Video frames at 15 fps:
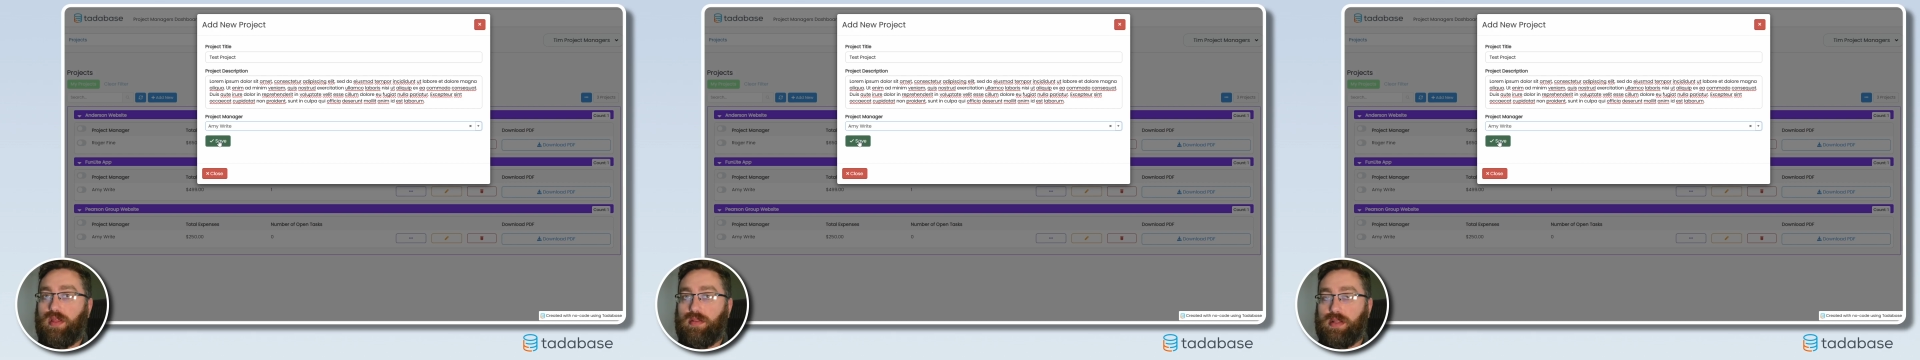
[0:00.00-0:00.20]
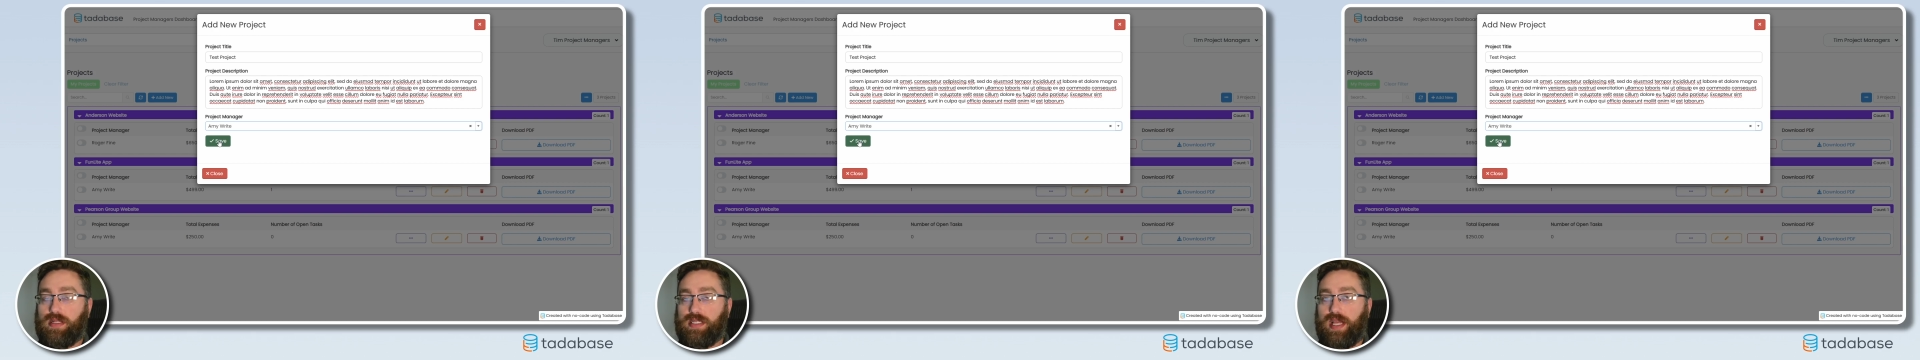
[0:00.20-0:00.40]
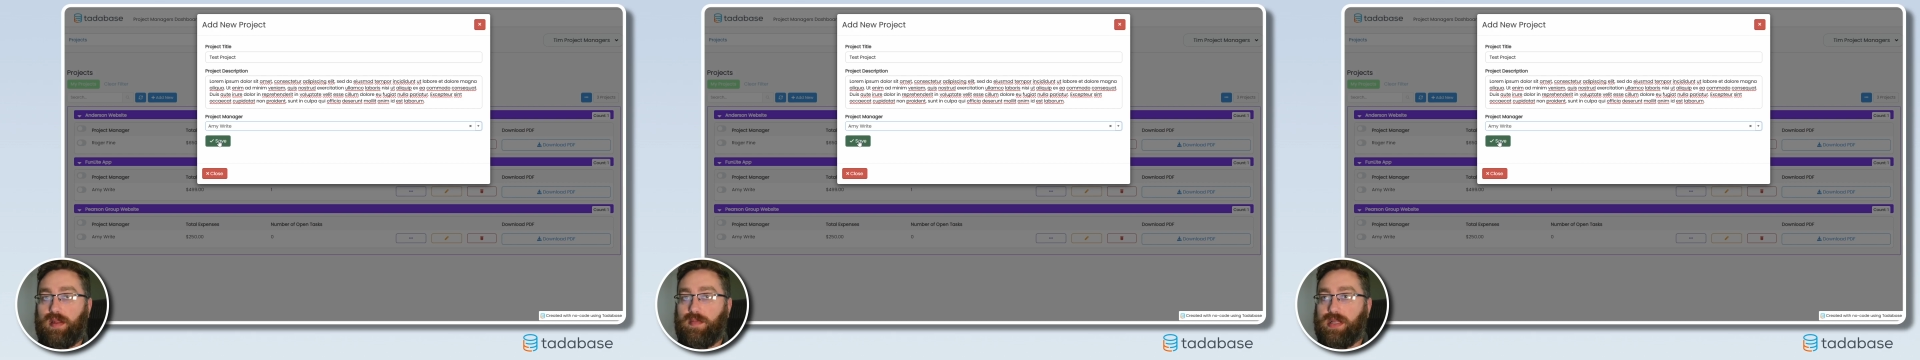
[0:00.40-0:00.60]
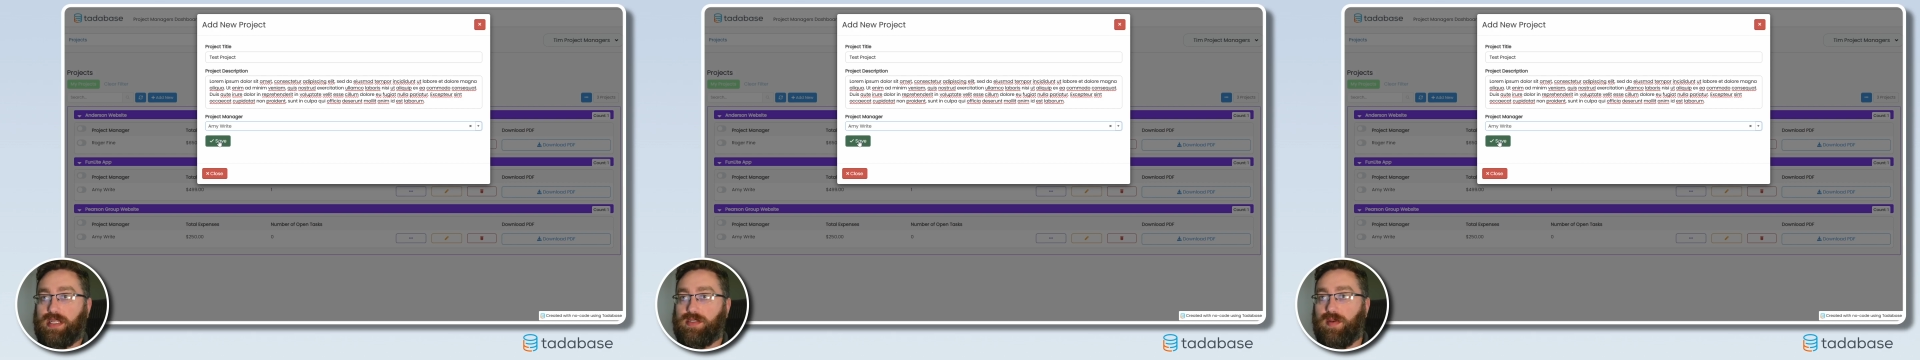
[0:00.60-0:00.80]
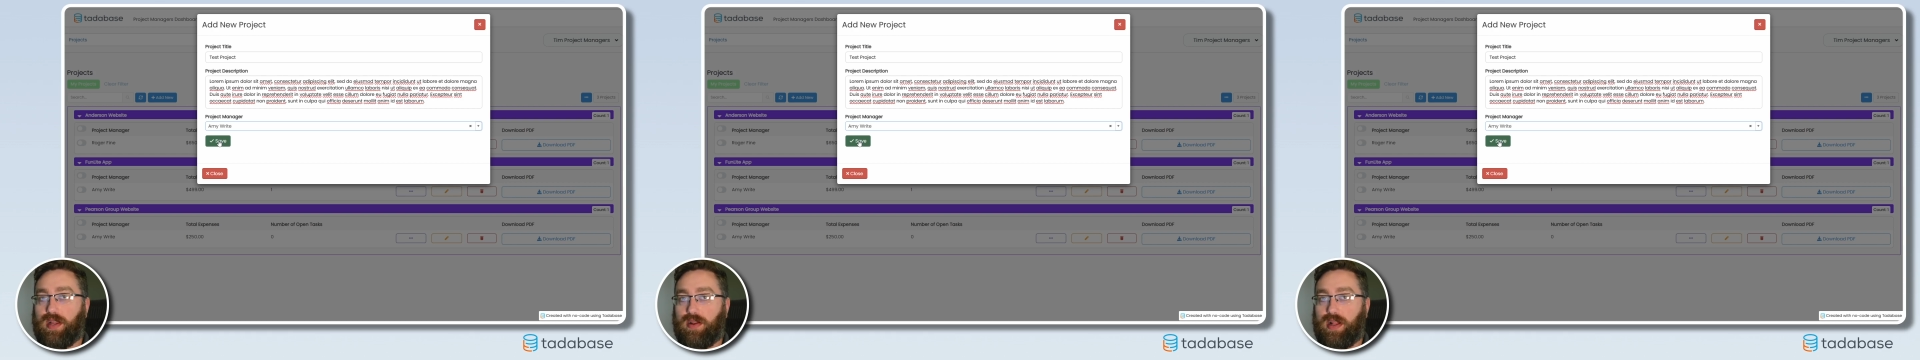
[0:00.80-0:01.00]
the Tadabase
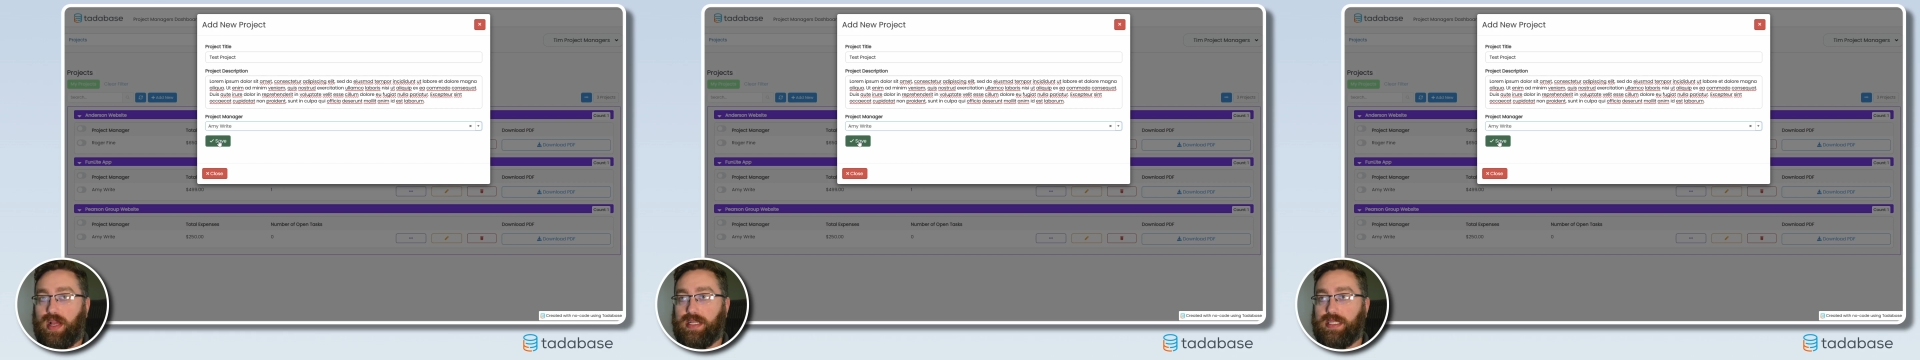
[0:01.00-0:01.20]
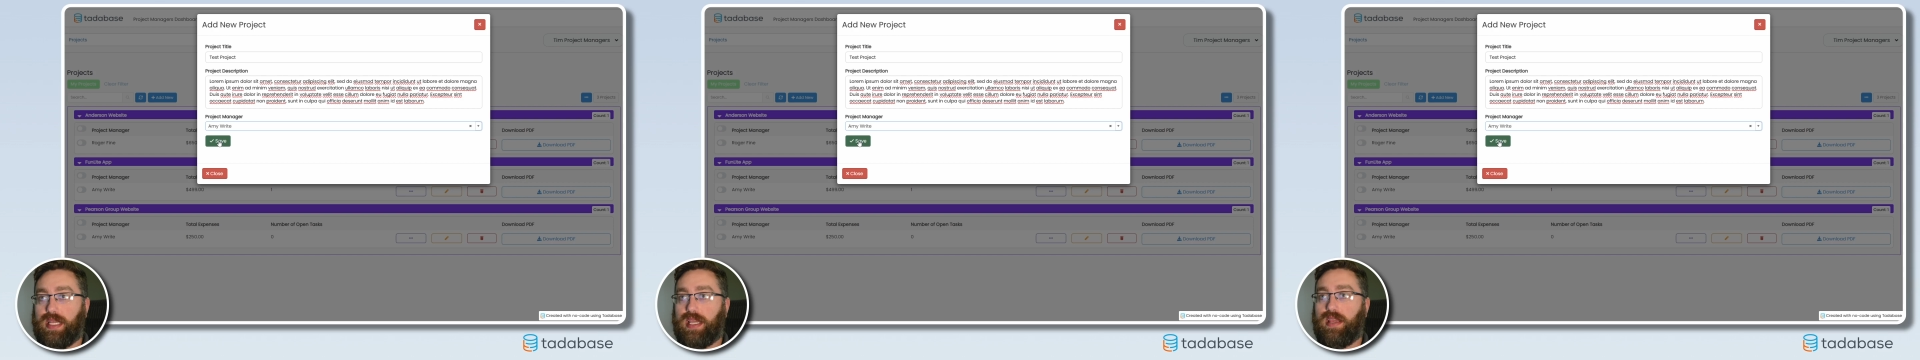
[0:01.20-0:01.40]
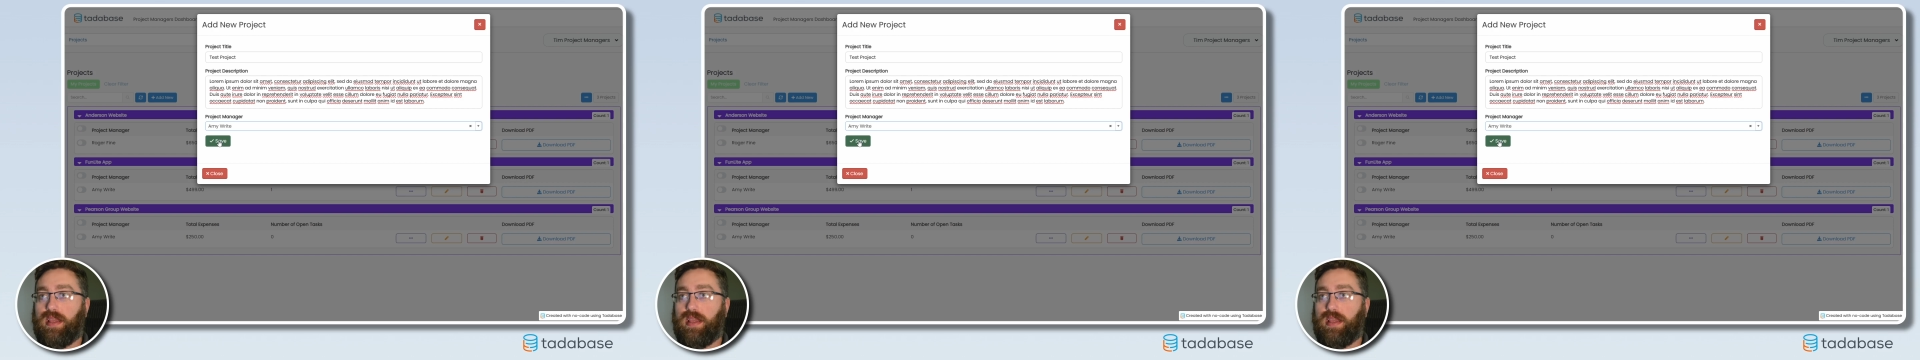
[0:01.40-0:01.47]
record ID.